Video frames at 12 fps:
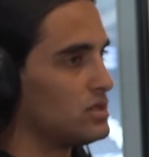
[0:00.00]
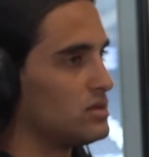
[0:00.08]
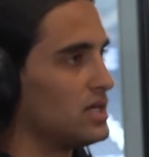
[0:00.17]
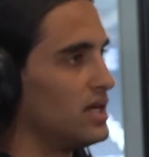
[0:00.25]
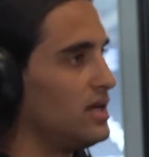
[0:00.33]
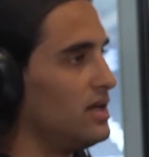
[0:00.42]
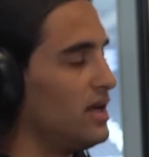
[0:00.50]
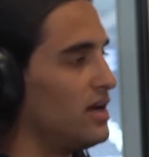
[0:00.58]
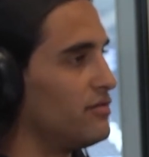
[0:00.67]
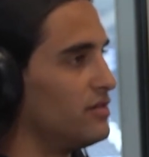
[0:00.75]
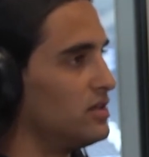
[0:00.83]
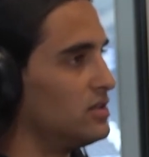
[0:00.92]
taking
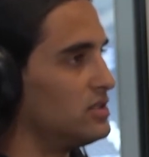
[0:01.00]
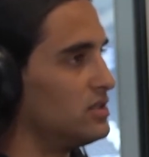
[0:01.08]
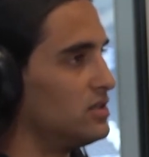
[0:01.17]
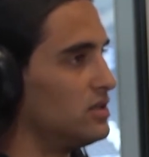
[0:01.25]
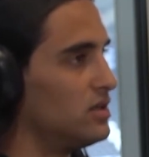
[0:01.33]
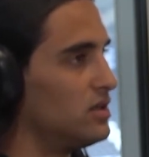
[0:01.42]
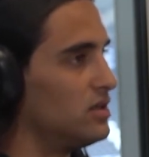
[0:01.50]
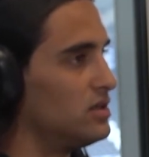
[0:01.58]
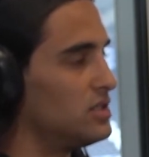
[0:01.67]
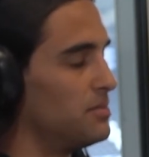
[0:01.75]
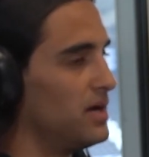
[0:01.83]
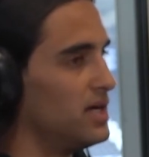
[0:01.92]
effort to
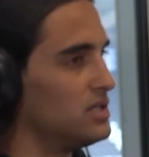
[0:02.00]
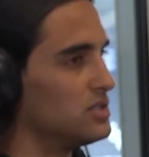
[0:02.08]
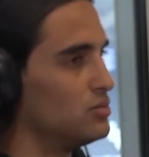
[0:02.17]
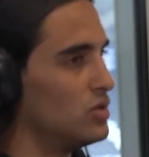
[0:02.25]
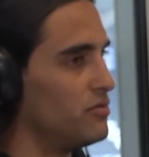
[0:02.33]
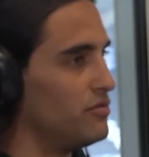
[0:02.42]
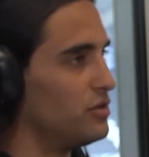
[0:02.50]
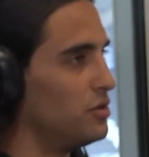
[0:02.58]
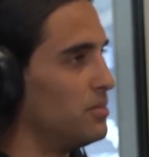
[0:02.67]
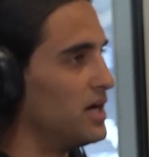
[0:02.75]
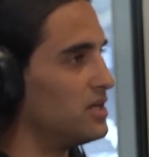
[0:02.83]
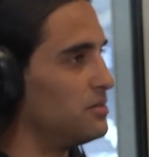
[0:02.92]
make someone feel
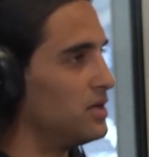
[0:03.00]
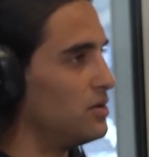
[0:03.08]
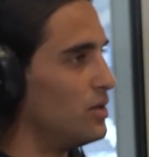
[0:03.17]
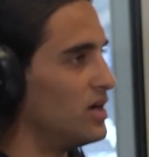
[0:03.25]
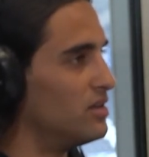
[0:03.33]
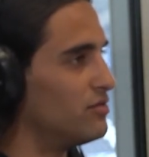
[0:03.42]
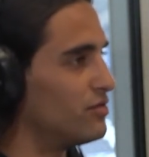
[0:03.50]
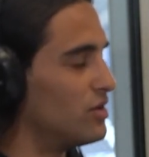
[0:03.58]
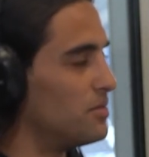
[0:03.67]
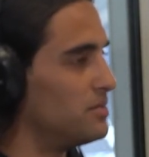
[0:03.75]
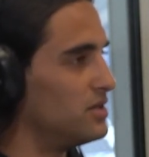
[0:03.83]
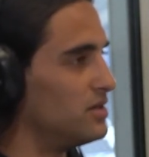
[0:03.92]
bad about where they're
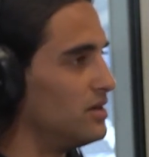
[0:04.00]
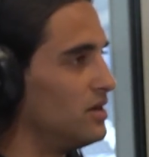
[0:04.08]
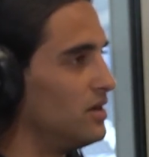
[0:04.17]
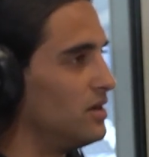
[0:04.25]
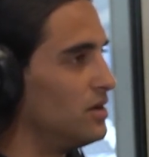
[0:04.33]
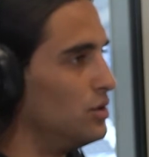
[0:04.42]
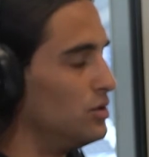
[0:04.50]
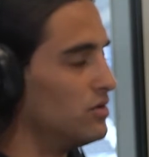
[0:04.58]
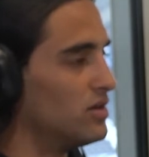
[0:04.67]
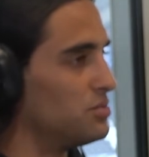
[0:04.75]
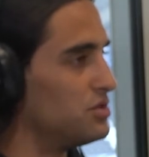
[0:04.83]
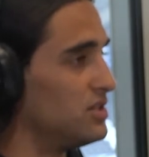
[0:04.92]
from and who they
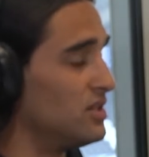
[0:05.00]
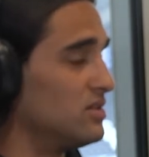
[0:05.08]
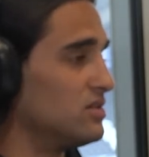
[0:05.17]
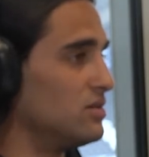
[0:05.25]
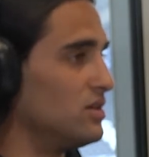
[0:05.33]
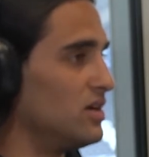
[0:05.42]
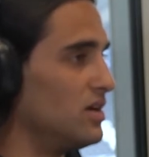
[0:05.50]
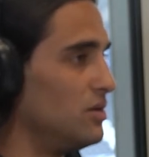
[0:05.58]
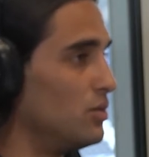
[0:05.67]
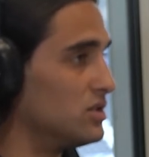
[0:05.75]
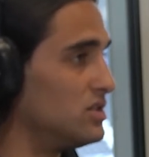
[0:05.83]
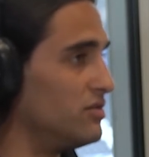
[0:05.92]
represent. So yeah, it
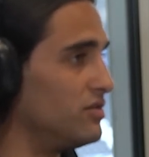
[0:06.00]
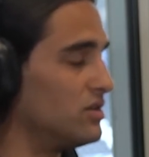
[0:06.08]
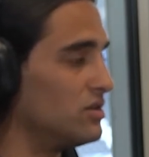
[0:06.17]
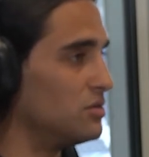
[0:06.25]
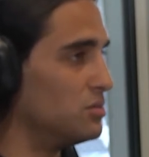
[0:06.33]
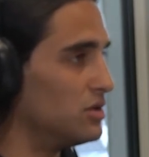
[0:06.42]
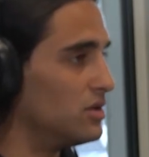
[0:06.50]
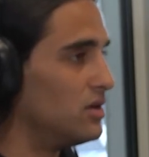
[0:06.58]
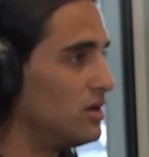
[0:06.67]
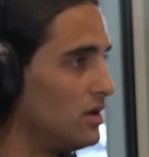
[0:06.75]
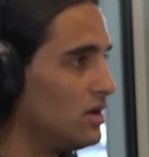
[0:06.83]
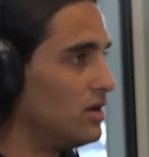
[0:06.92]
was difficult, but
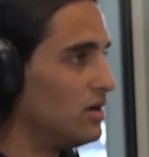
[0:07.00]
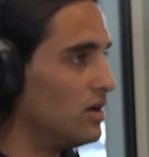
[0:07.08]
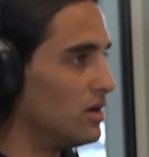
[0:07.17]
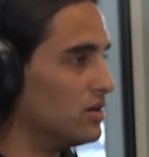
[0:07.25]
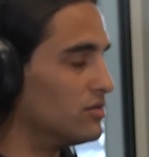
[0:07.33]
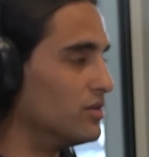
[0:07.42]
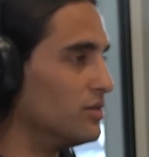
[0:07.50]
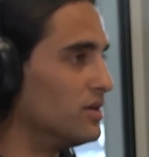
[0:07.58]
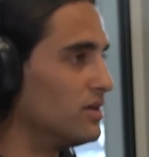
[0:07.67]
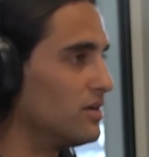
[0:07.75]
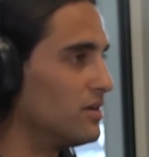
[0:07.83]
I got through it.